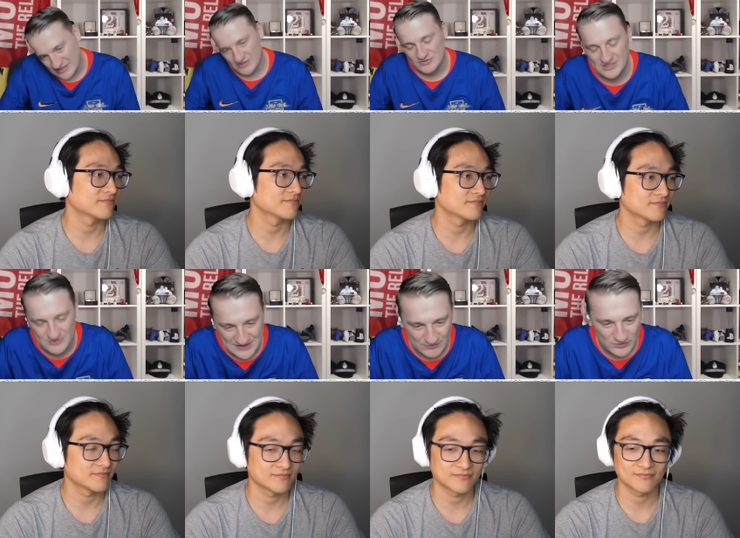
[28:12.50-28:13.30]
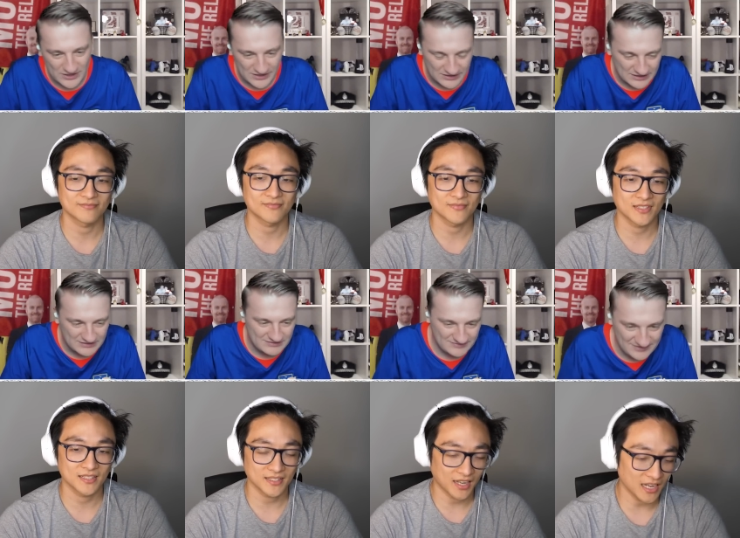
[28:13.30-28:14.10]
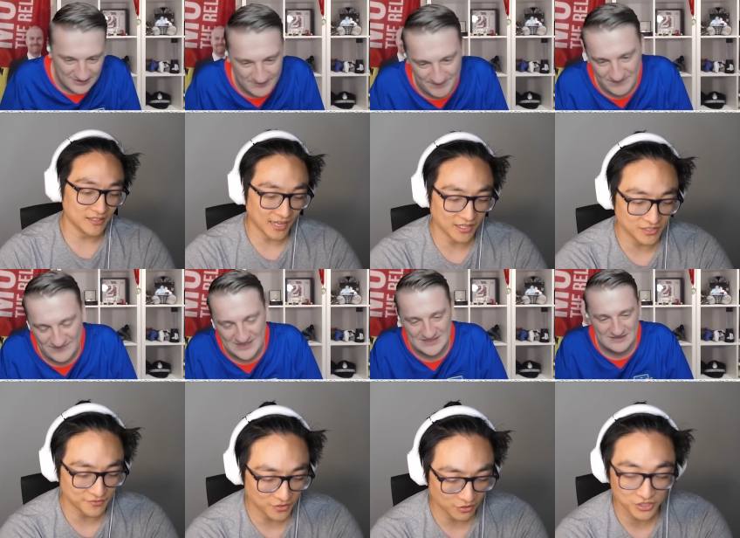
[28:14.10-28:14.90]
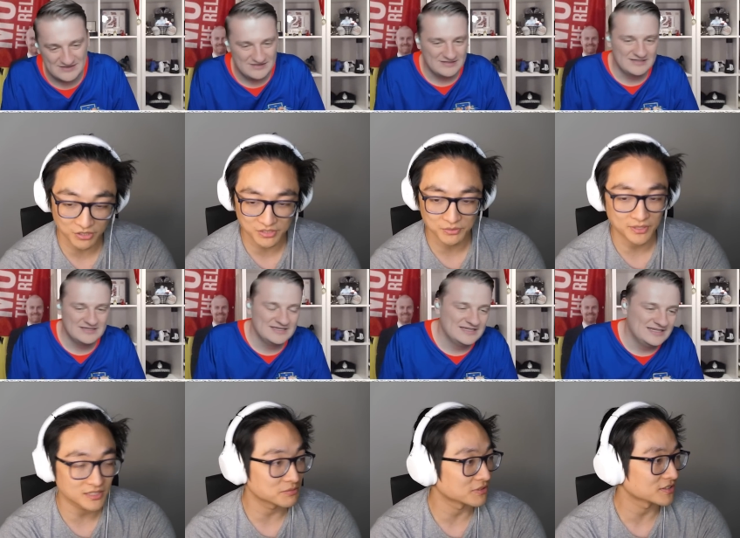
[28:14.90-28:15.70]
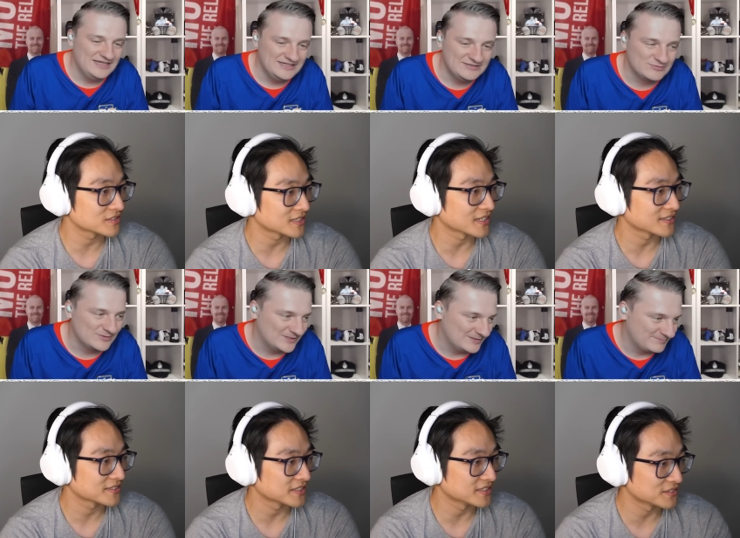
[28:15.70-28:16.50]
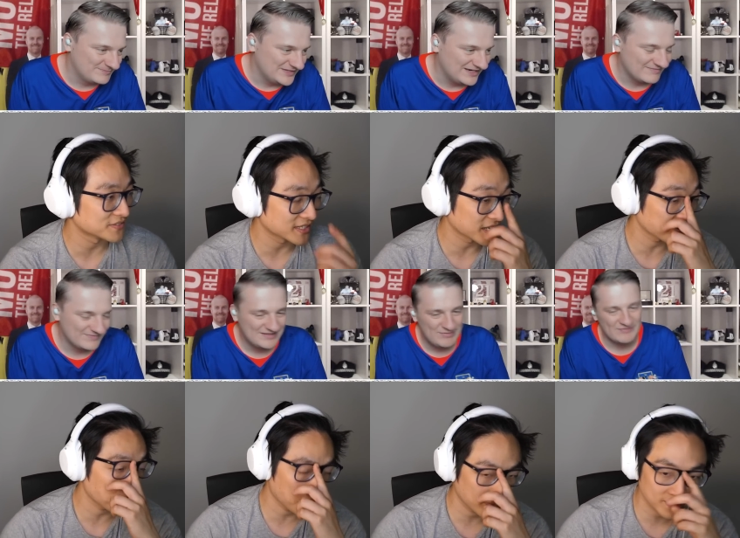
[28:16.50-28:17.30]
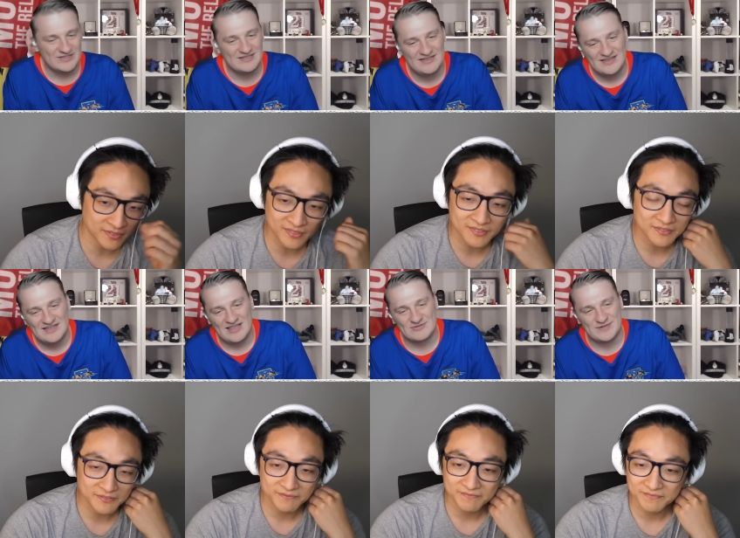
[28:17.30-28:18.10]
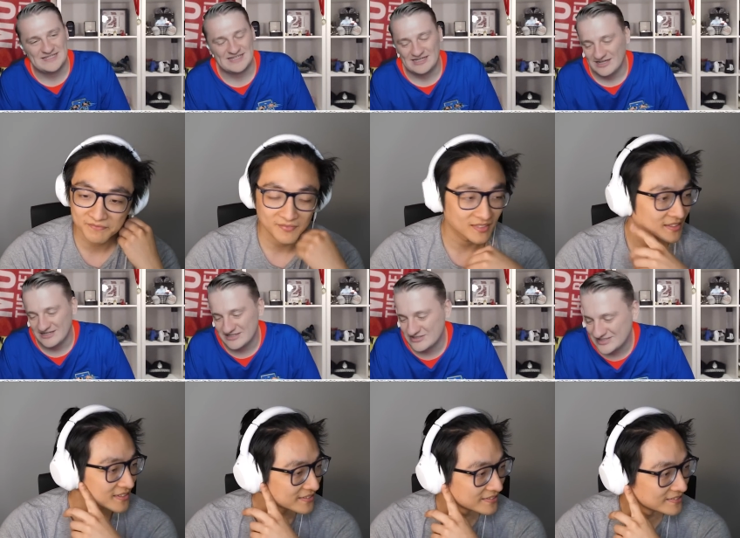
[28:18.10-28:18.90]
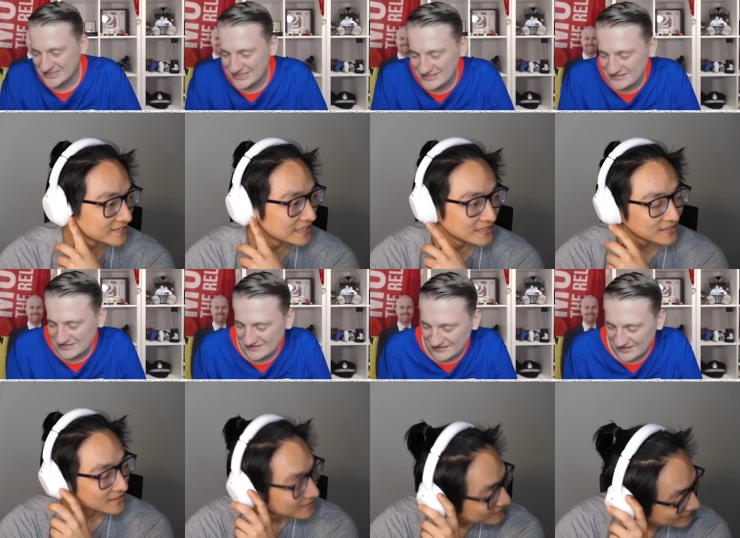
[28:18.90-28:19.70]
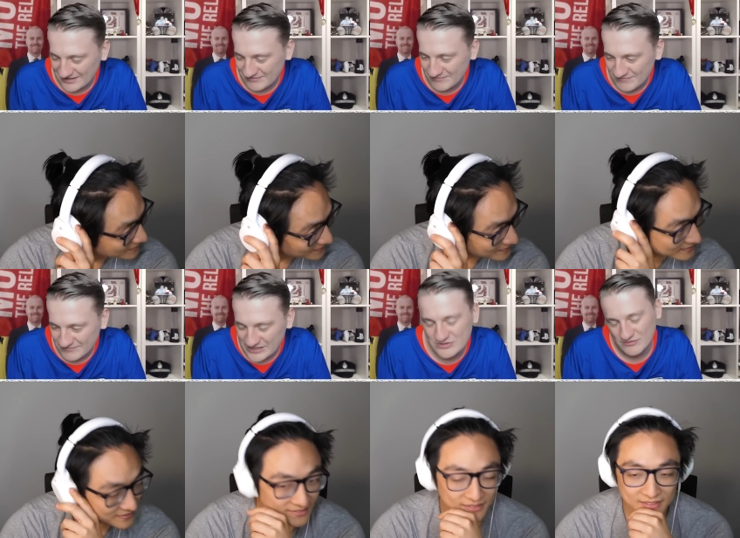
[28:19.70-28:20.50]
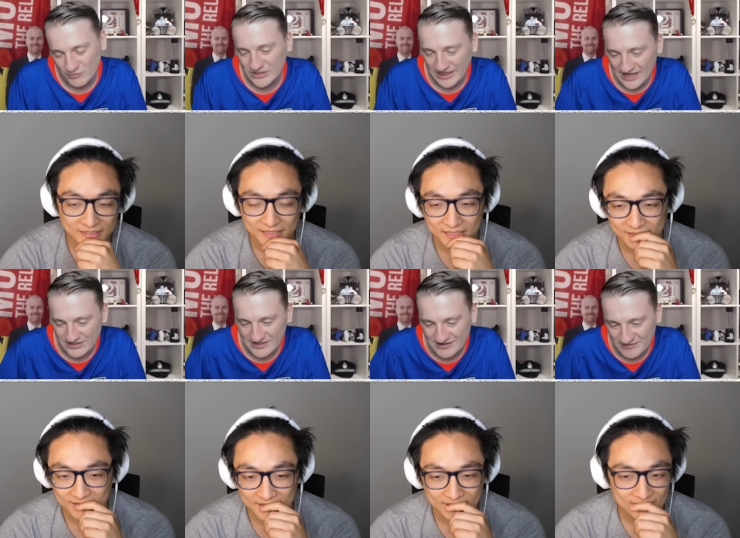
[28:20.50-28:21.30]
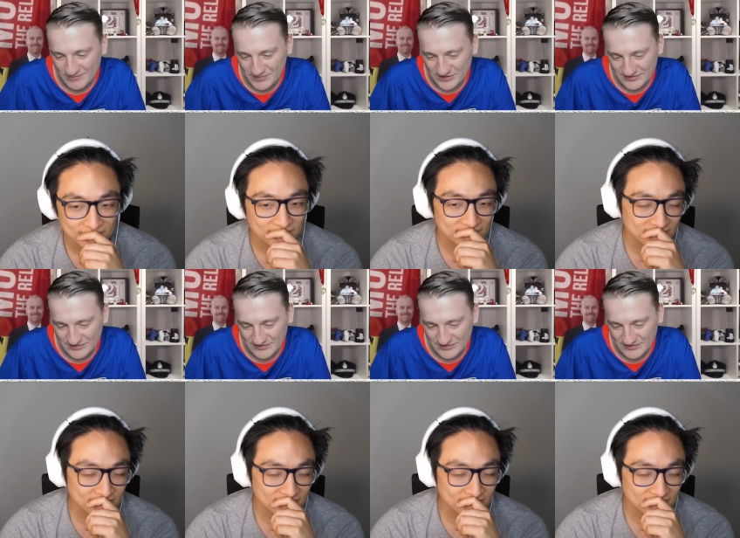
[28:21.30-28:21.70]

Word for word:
Speaker 1: Oh, Chelsea won it, and then
Speaker 2: I actually forgot Chelsea won it. To be honest,
Speaker 1: yeah, he's right there. I did forget. Yeah, bit of it. That was basically like City's. They should have won it that year, but